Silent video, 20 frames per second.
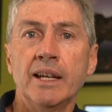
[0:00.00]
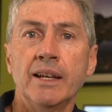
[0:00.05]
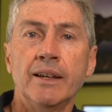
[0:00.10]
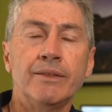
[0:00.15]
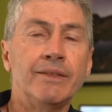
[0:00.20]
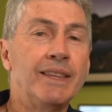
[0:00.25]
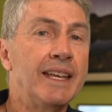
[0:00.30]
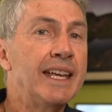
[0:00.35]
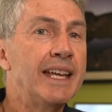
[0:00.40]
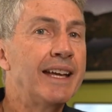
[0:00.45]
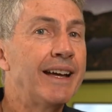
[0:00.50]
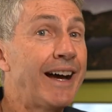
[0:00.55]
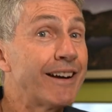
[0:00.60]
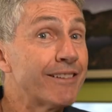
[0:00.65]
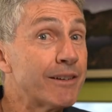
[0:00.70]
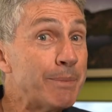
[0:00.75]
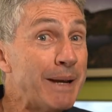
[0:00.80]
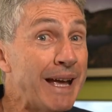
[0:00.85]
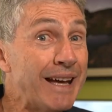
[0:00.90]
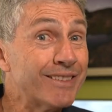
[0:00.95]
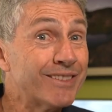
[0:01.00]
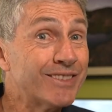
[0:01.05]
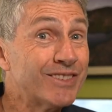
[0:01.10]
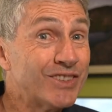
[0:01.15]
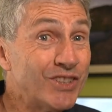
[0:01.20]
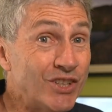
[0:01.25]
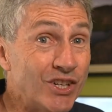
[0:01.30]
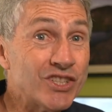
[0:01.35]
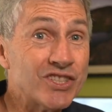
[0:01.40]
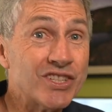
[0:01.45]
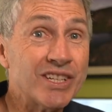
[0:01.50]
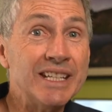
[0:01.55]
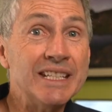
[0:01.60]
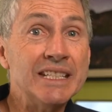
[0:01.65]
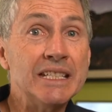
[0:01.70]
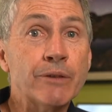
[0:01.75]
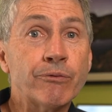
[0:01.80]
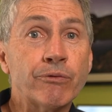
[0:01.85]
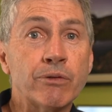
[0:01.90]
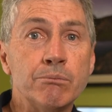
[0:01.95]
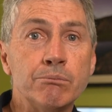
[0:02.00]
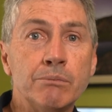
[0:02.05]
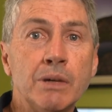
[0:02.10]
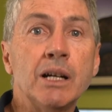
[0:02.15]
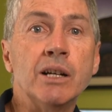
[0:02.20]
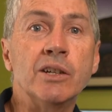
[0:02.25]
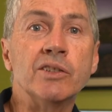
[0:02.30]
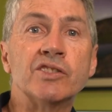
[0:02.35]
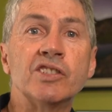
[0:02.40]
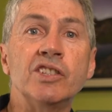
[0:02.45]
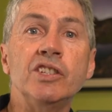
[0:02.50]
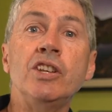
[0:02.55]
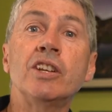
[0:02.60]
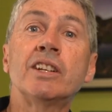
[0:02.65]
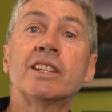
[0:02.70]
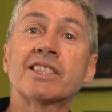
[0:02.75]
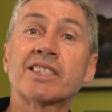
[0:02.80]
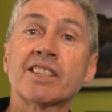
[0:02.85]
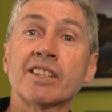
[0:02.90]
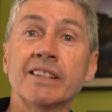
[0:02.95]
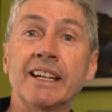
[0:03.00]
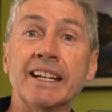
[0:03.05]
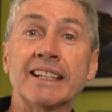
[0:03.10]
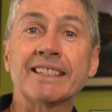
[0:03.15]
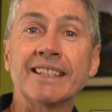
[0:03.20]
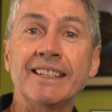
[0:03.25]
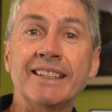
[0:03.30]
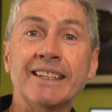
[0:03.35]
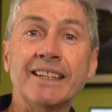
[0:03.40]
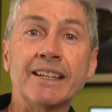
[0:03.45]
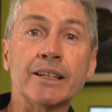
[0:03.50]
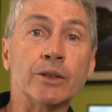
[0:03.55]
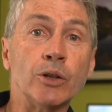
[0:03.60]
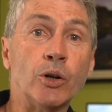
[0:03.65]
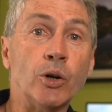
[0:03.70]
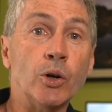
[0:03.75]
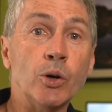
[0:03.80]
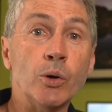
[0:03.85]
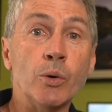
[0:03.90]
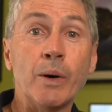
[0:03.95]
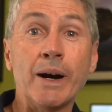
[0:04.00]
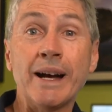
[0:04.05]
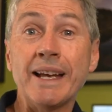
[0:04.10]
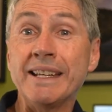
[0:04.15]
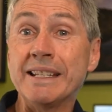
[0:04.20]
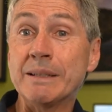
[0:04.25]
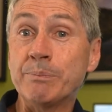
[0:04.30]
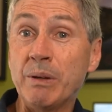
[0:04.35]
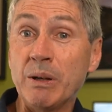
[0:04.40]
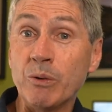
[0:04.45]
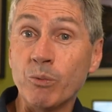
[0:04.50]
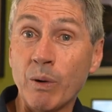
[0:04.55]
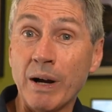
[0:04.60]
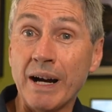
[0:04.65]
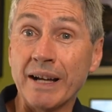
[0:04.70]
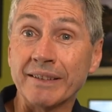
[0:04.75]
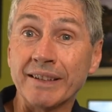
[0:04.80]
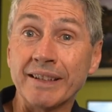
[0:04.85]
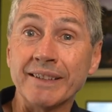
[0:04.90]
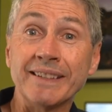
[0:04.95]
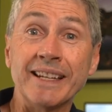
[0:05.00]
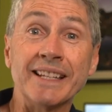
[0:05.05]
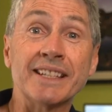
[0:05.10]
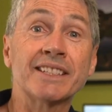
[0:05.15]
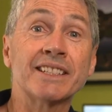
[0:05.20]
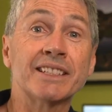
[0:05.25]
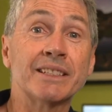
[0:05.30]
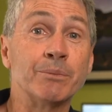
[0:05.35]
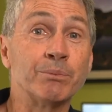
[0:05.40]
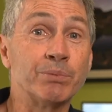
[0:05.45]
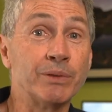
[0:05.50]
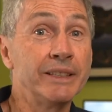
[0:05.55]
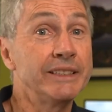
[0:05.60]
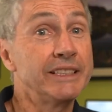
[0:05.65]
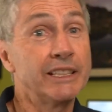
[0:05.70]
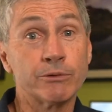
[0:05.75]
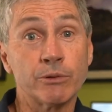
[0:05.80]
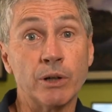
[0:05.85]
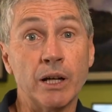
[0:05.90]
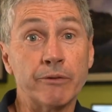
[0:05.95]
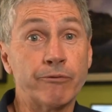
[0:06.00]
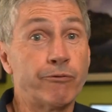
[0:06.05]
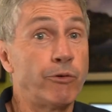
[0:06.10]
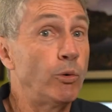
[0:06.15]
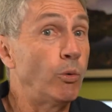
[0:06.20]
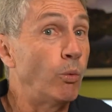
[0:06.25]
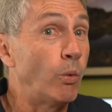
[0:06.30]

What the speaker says: There are about 13 different modes that you can select, and there'll always be one that's completely right for